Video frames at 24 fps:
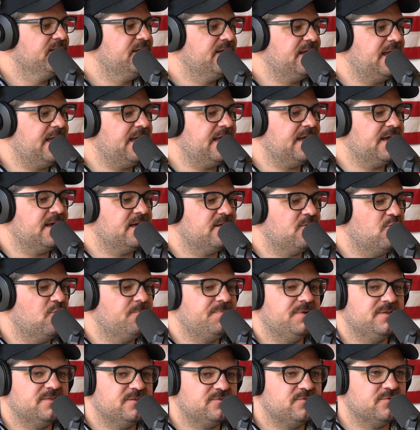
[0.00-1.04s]
And
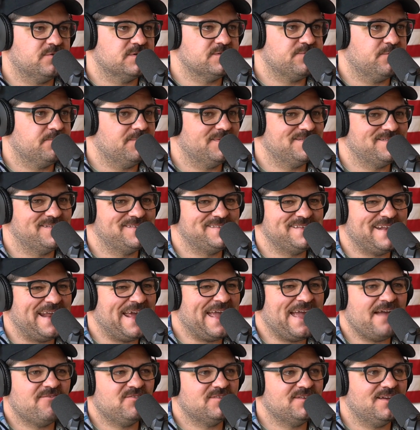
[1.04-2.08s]
opening the doors for business. And I
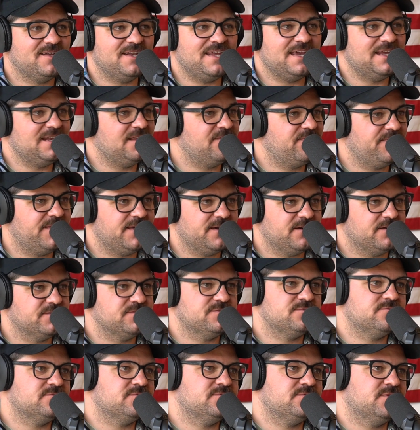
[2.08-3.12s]
haven't done anything
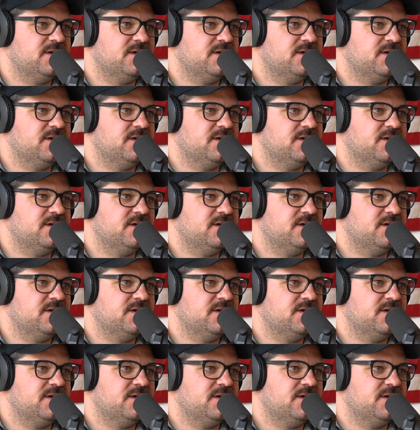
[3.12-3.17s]
on